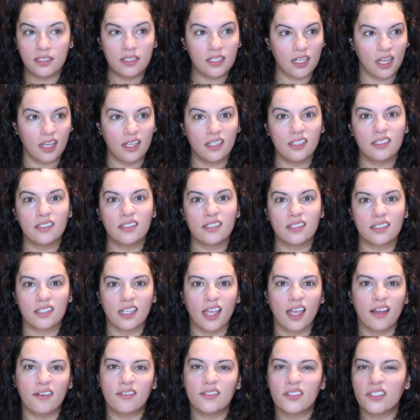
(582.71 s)
does
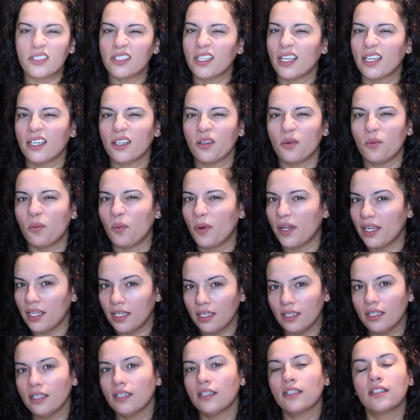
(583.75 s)
after like a week
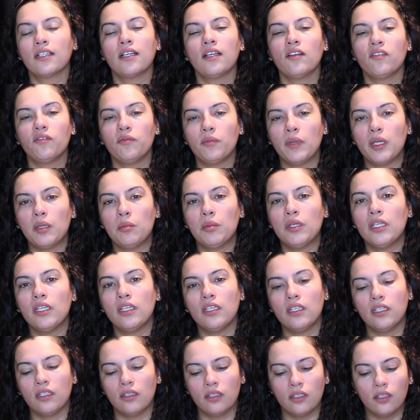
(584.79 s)
of
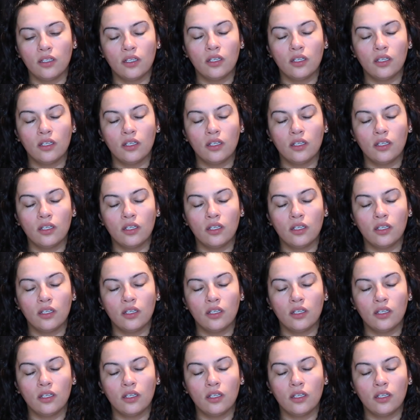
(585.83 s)
maybe